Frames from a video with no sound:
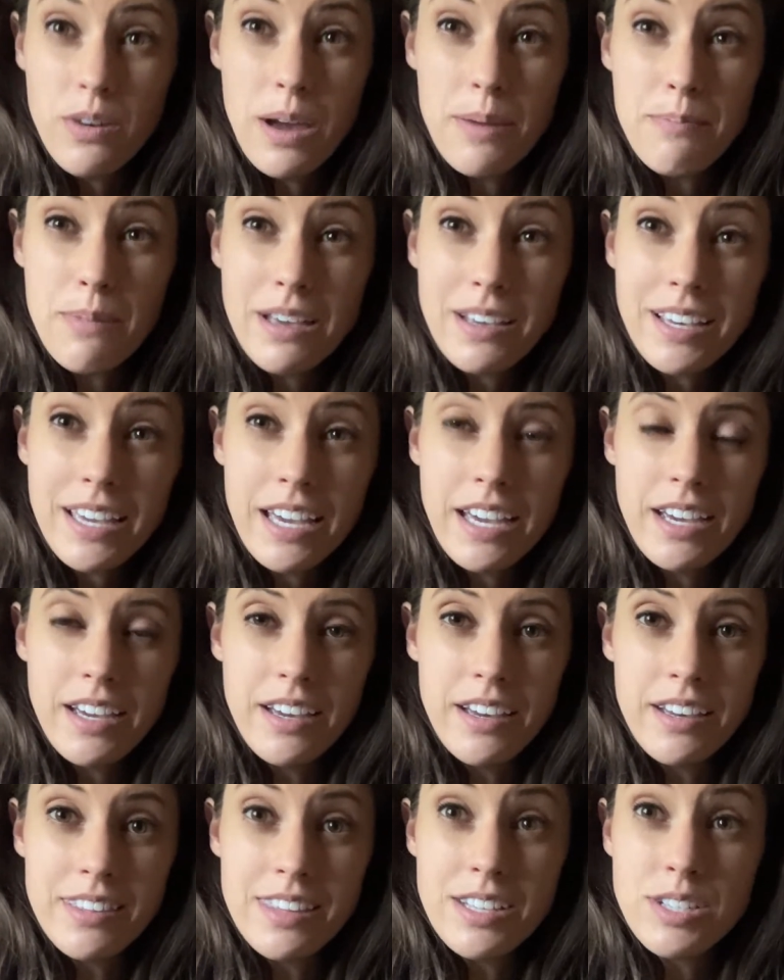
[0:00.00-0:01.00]
I'm
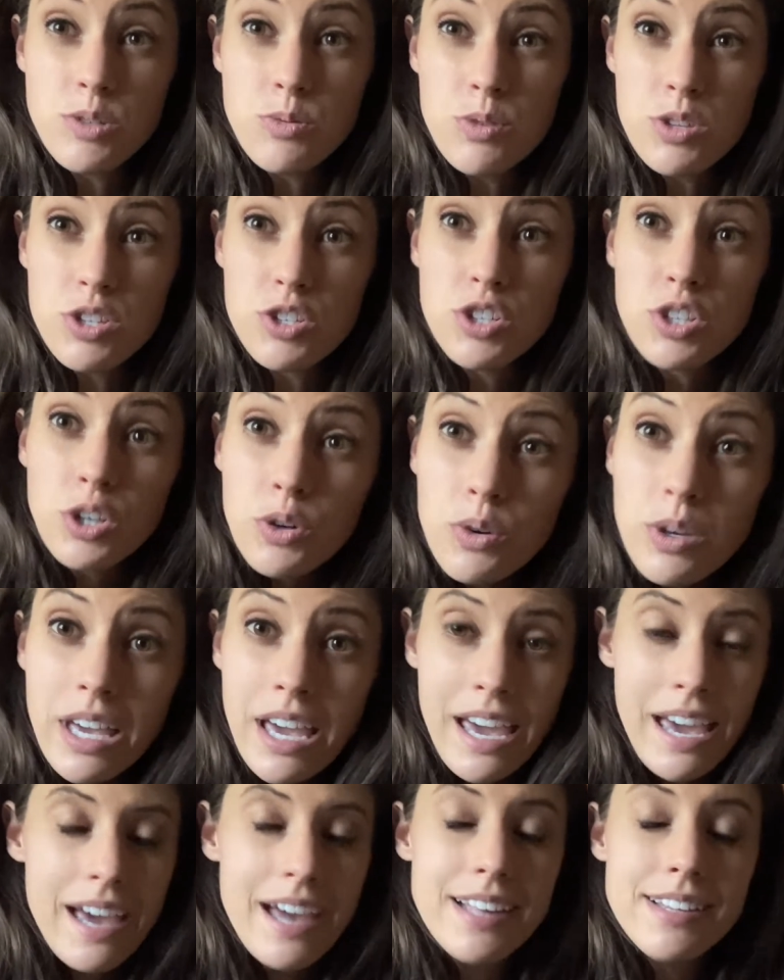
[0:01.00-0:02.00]
making this with 2
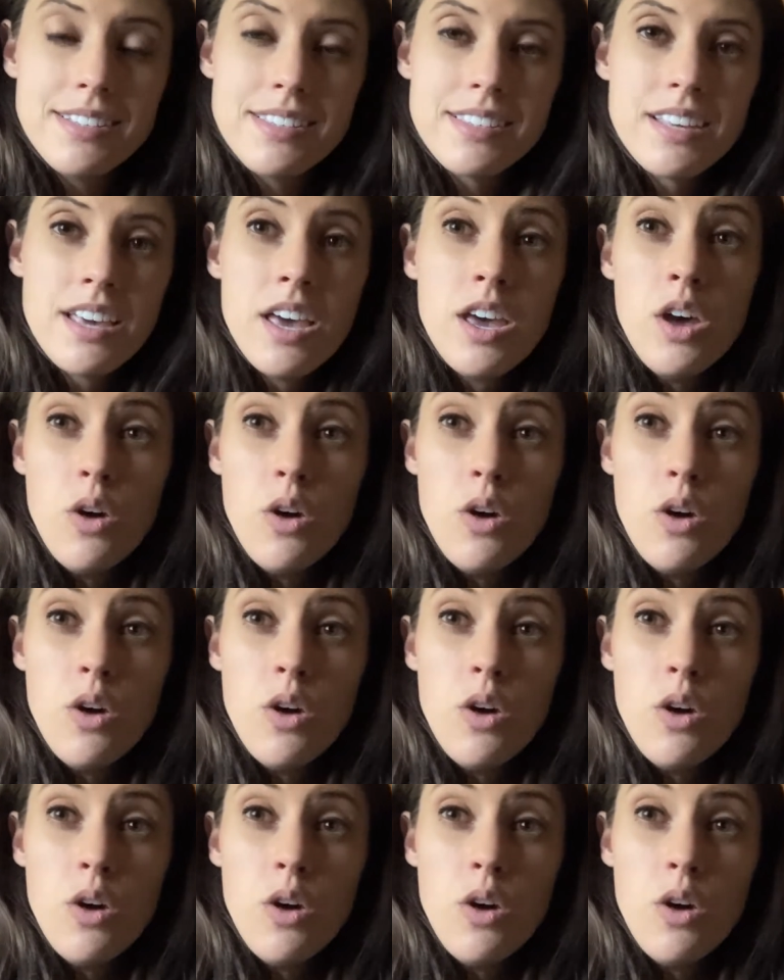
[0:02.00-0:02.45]
cans.